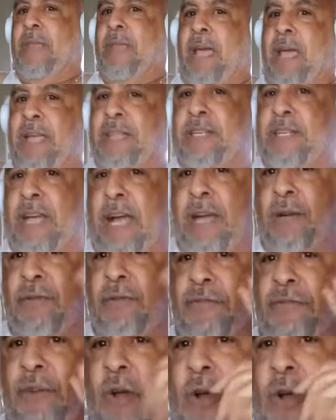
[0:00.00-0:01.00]
Hey, Tiger
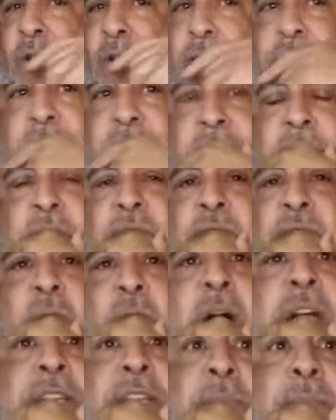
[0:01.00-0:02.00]
Strong, thank you for
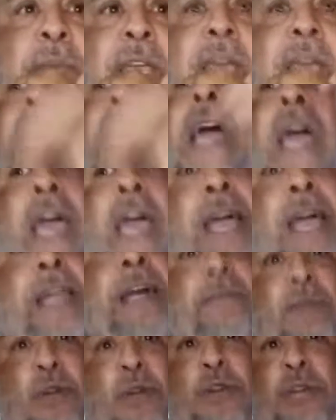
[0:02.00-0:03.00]
watching me. And
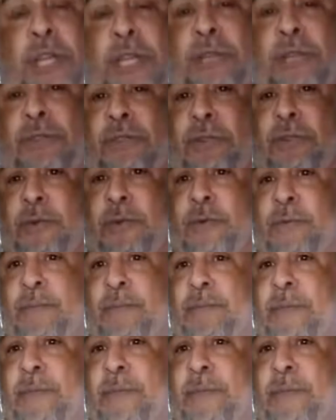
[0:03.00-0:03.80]
I'm cooking too.